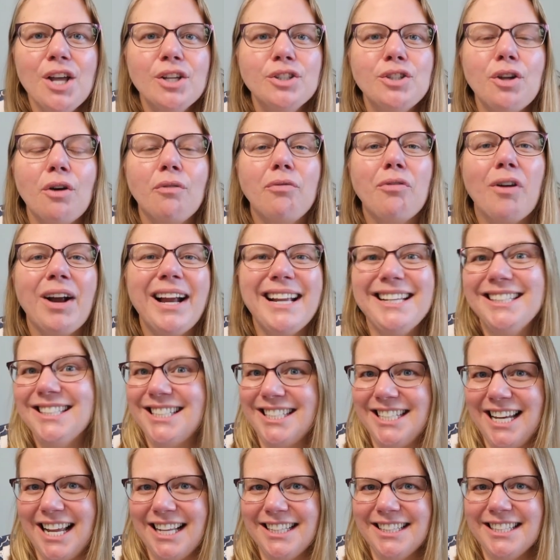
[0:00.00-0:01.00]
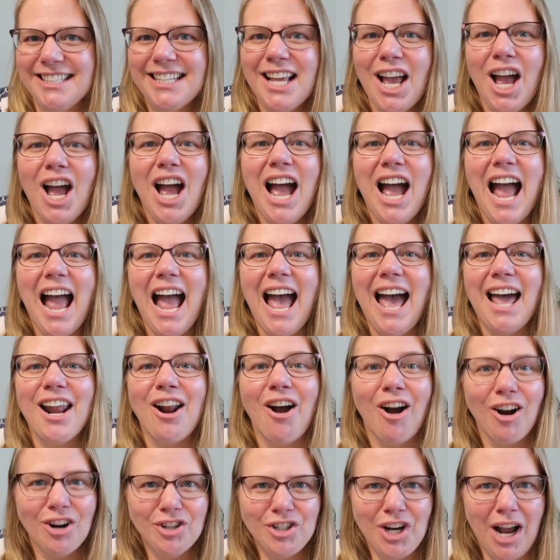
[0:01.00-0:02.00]
So for instance,
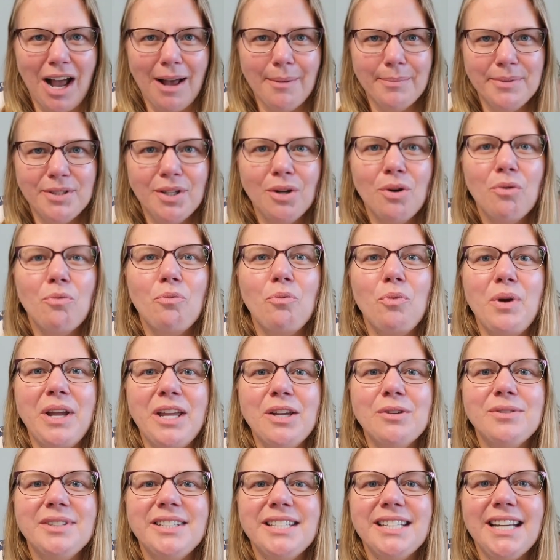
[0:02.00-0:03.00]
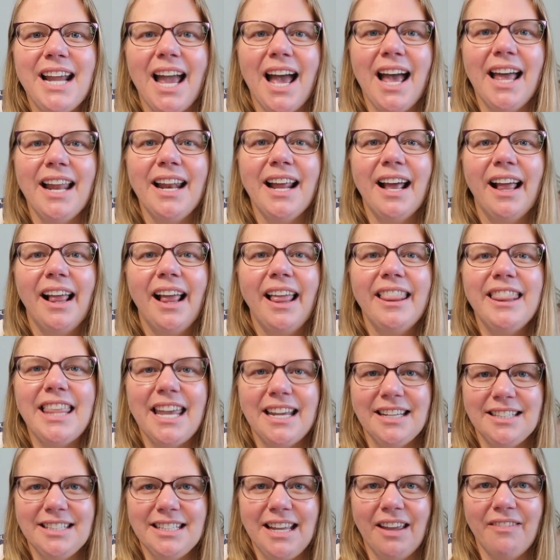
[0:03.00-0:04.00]
at our jobs, we used to get
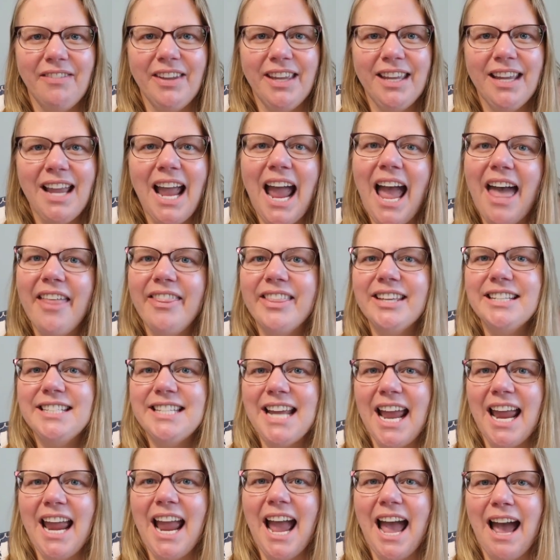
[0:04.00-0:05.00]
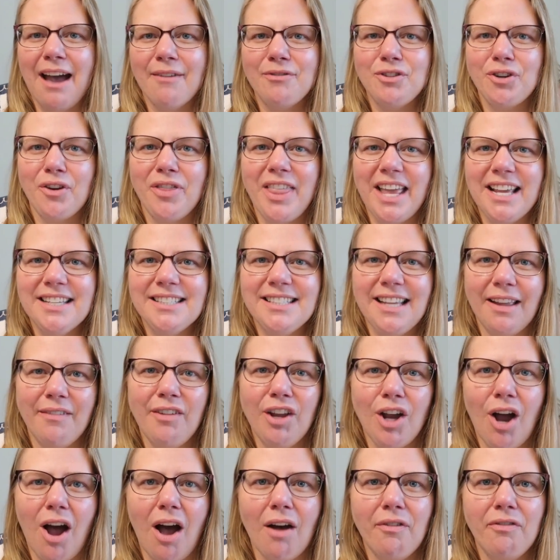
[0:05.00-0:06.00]
Thanksgiving and the day after
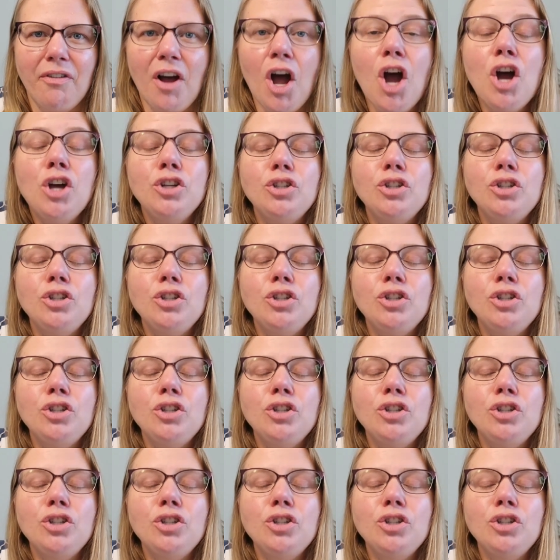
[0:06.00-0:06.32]
Thanksgiving off.